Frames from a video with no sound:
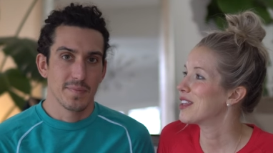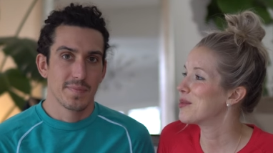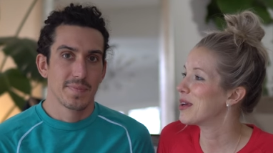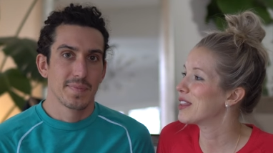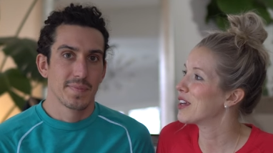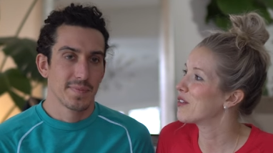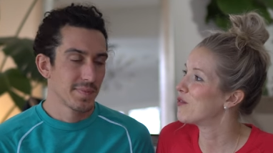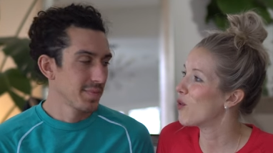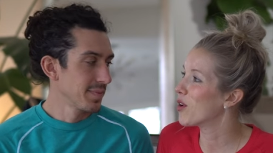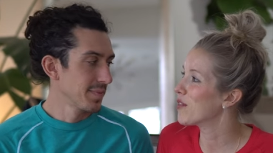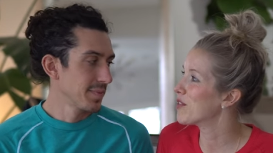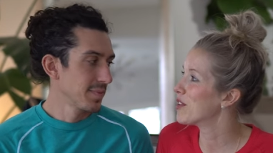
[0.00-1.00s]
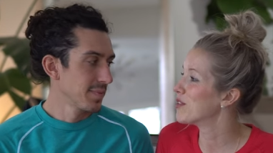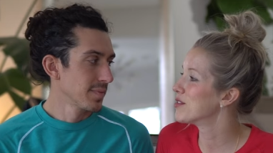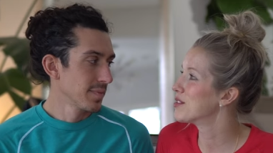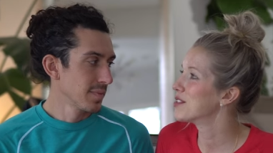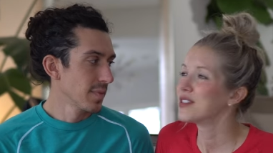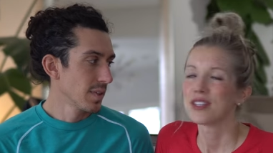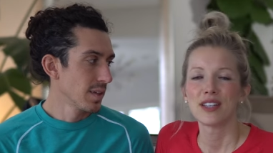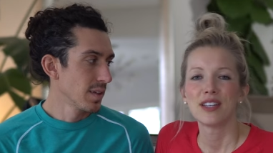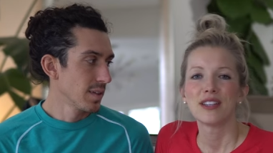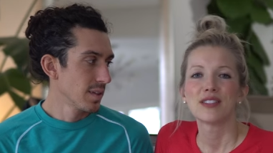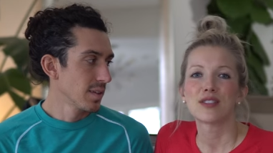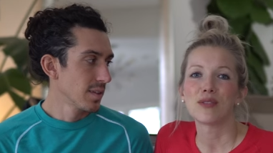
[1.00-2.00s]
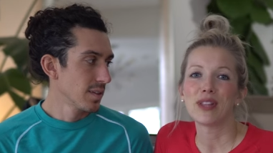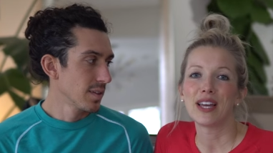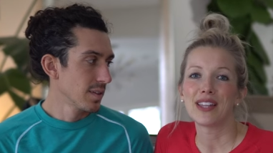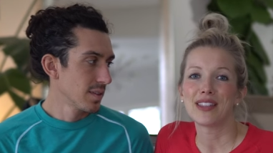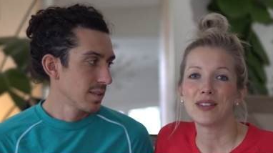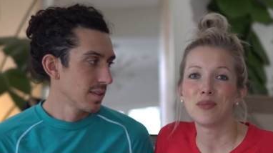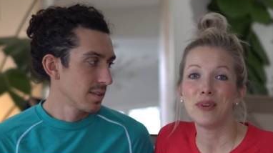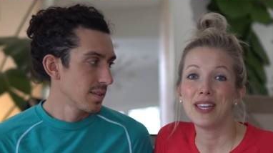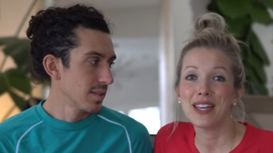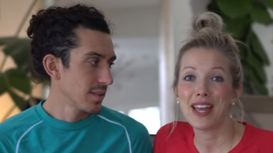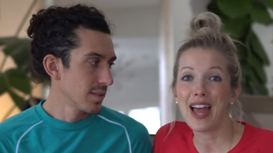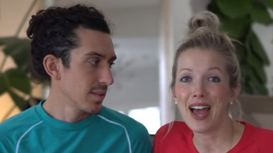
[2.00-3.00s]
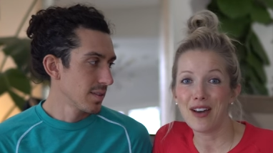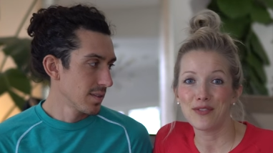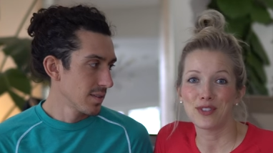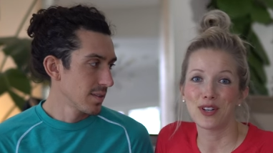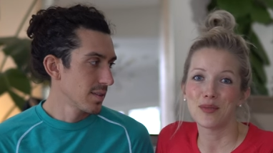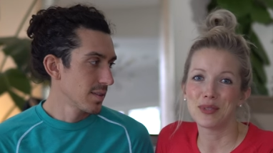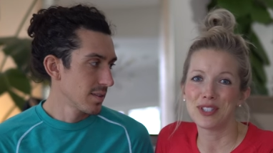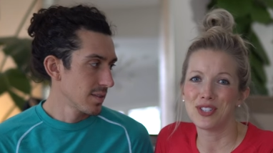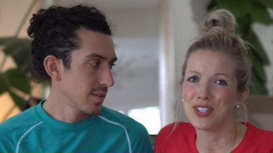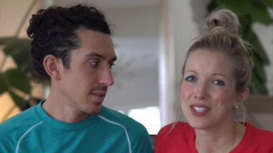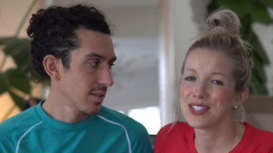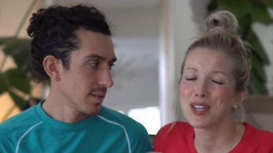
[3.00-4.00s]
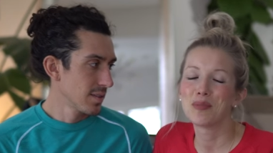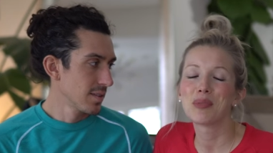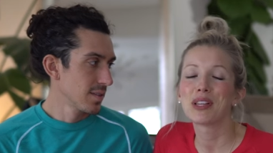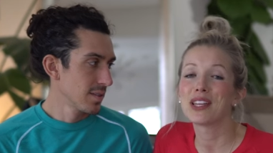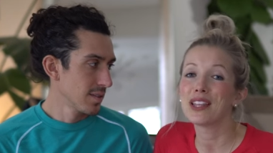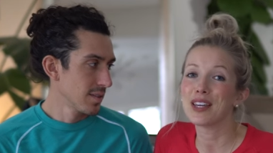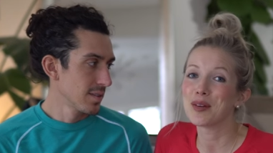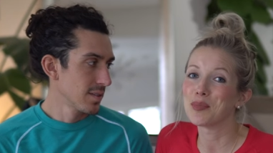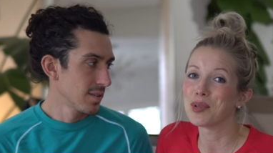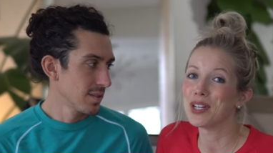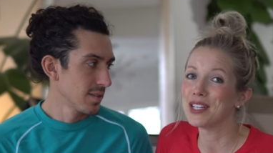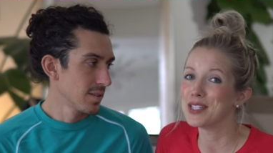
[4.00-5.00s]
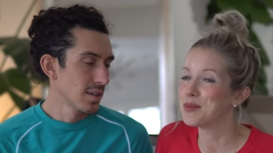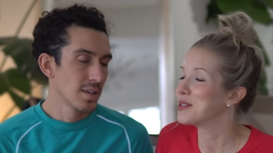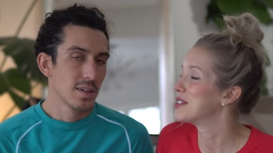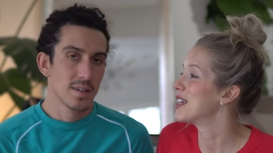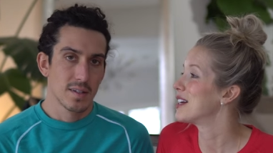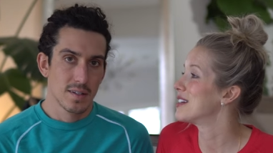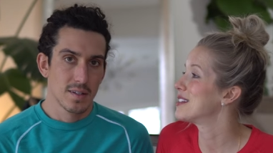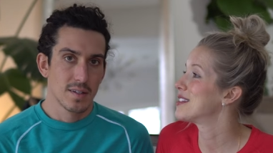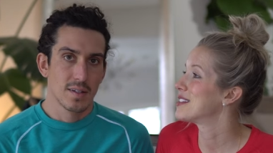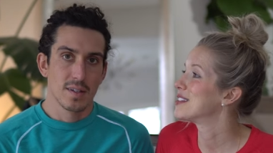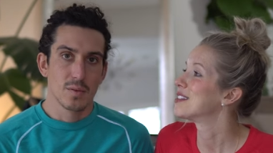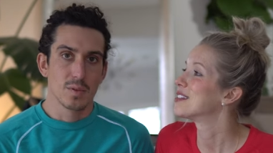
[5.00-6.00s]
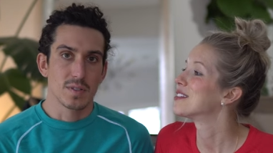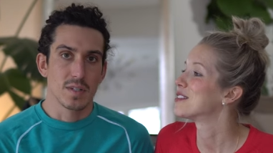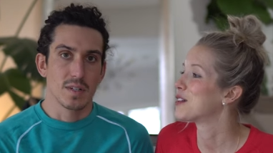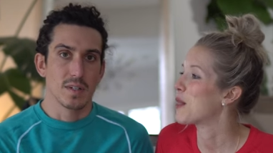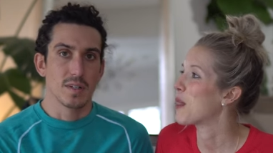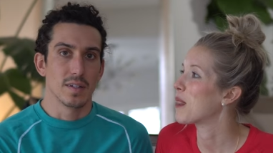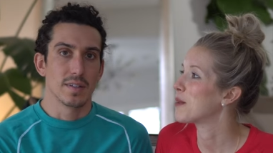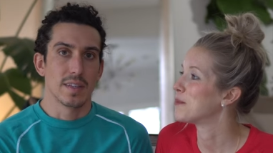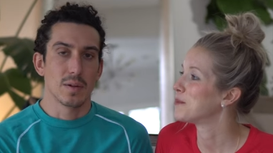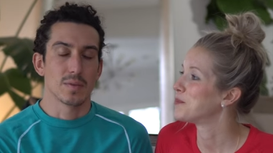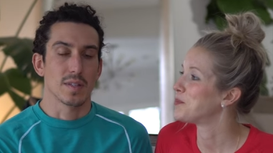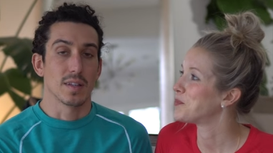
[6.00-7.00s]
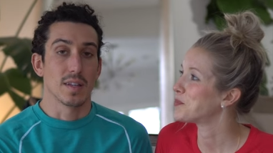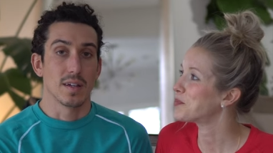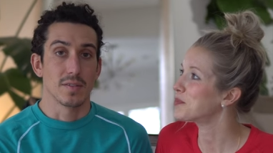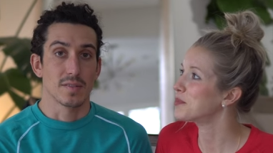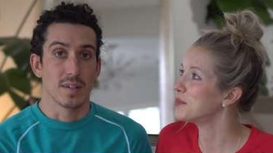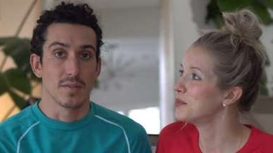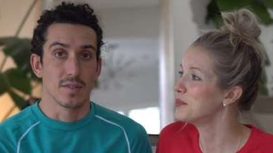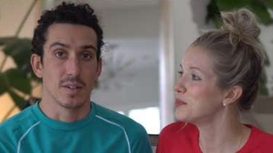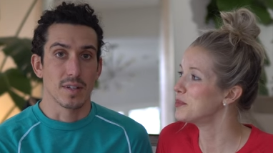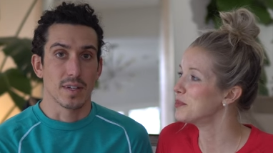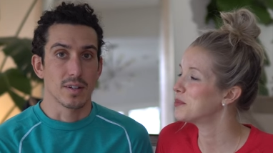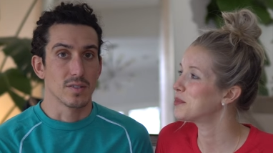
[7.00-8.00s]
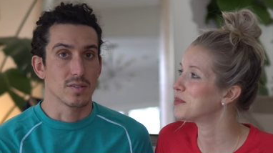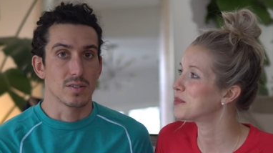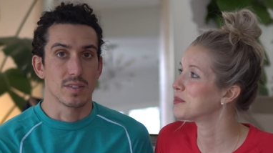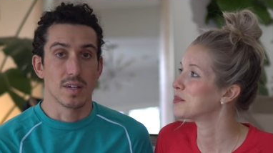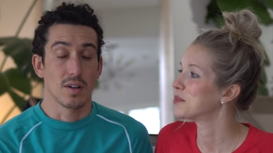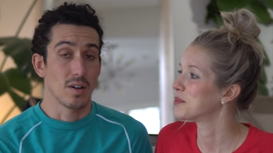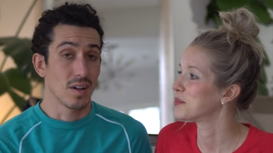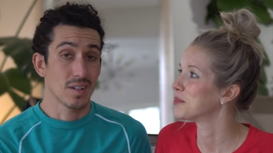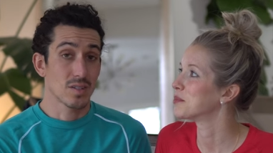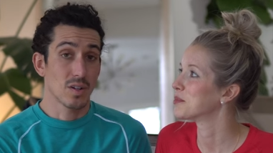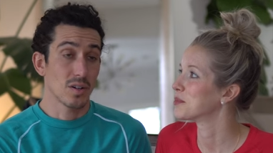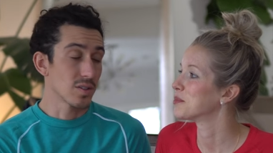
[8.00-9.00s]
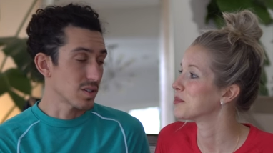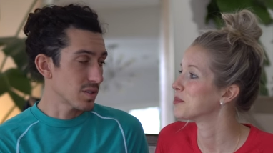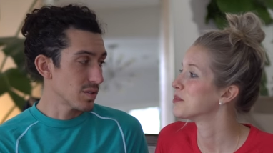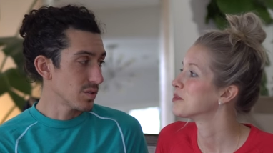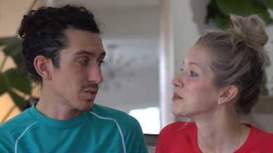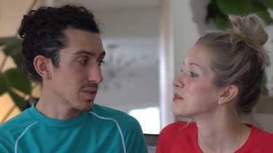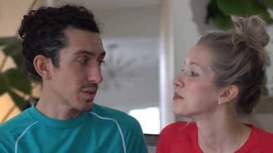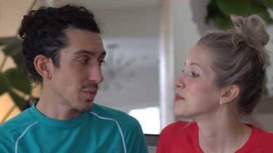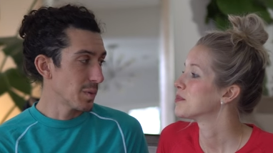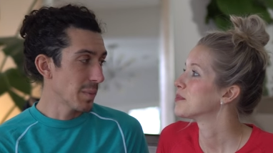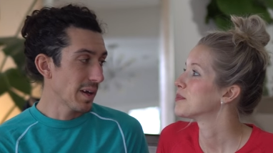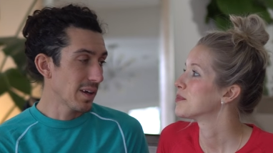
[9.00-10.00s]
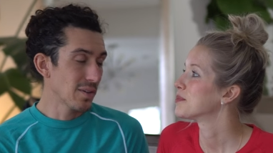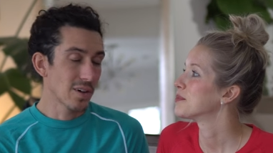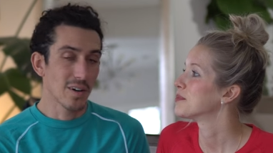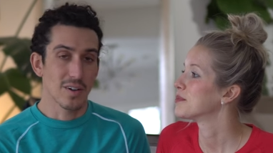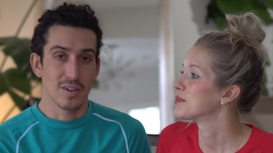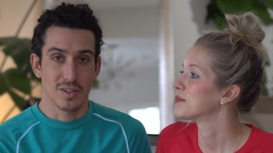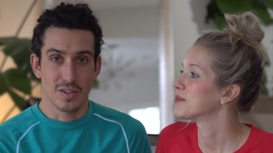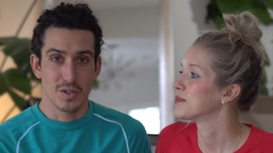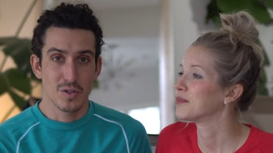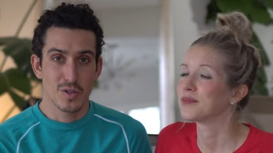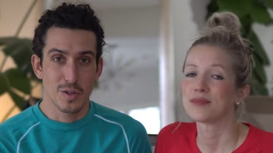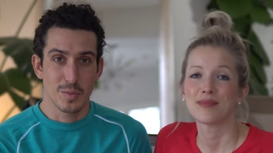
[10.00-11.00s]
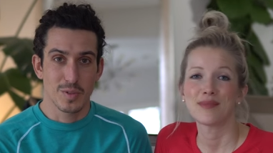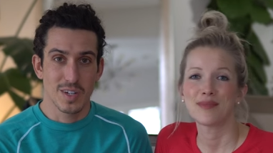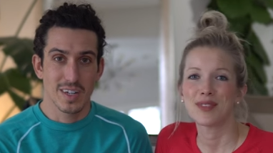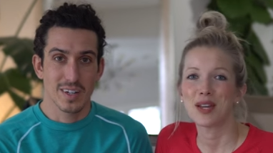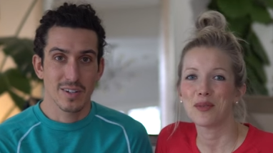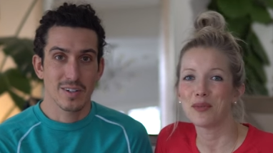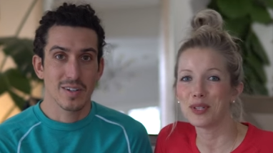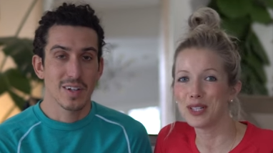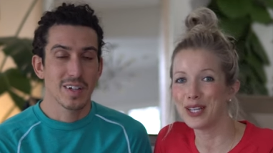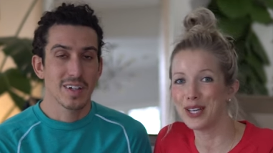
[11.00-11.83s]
Speaker 1: I think we had like four of those so like the week after was just completely a breeze. It was nice. It
Speaker 2: was a that was a lifesaver. Like Erin just said, actually all the stews that we made are on the YouTube channel. We'll